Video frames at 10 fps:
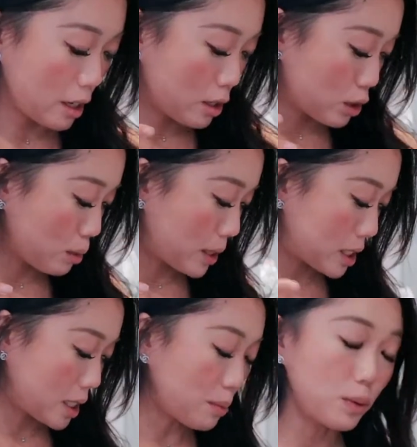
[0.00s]
So my
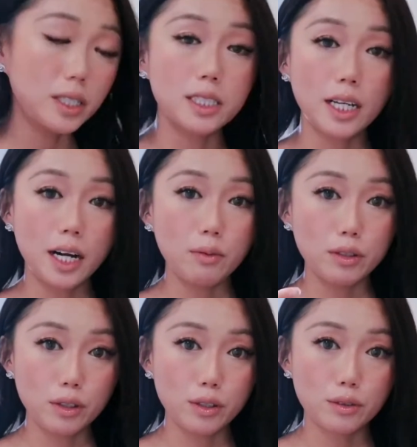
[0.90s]
step 1 is that I
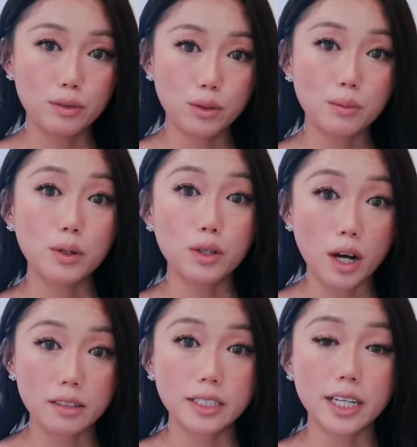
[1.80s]
would use normal
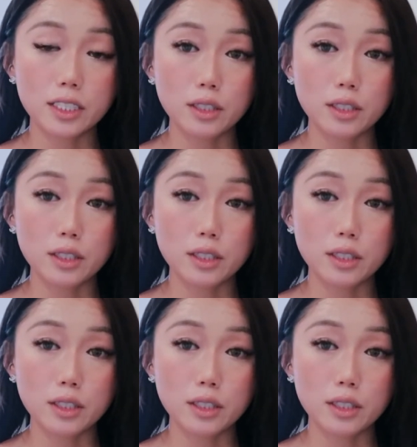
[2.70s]
contact